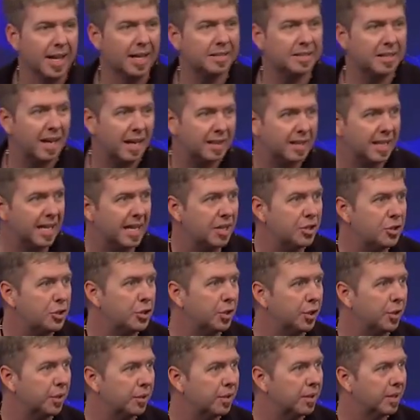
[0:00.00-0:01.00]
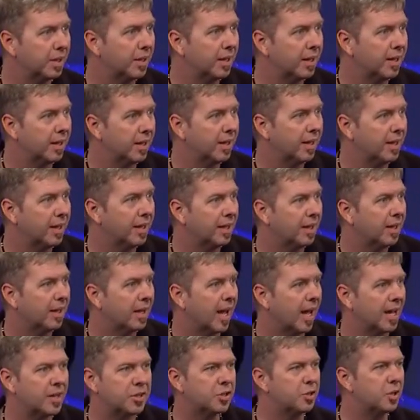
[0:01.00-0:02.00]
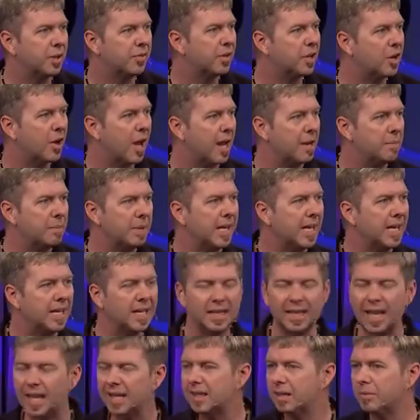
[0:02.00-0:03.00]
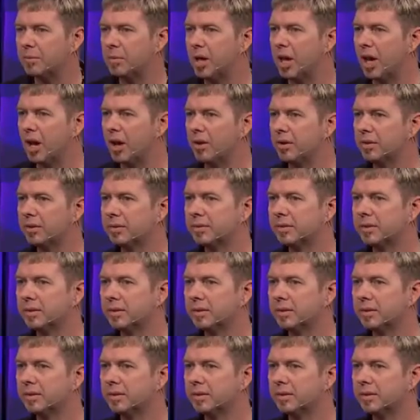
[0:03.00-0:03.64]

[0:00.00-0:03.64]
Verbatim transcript: That's not the issue. I just don't even know how to begin to let them go.